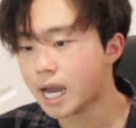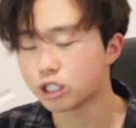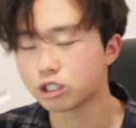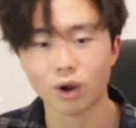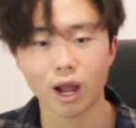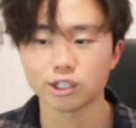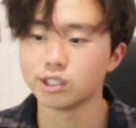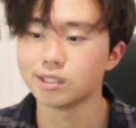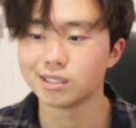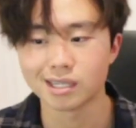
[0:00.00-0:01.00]
just
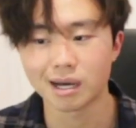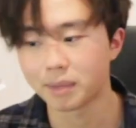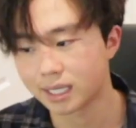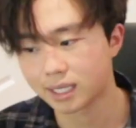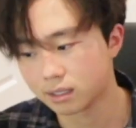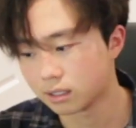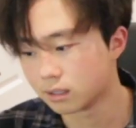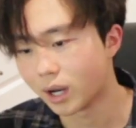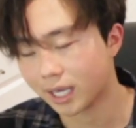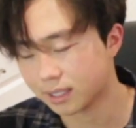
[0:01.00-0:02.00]
crashes, and I'm like, you
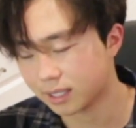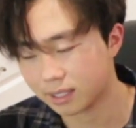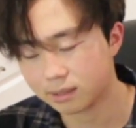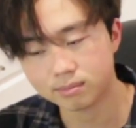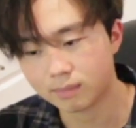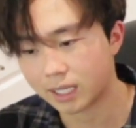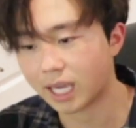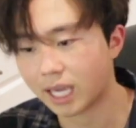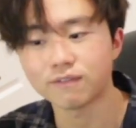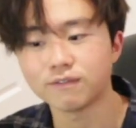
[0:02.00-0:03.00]
know what, I
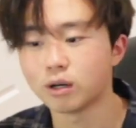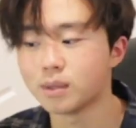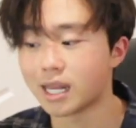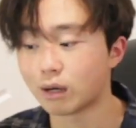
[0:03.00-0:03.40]
can't film it.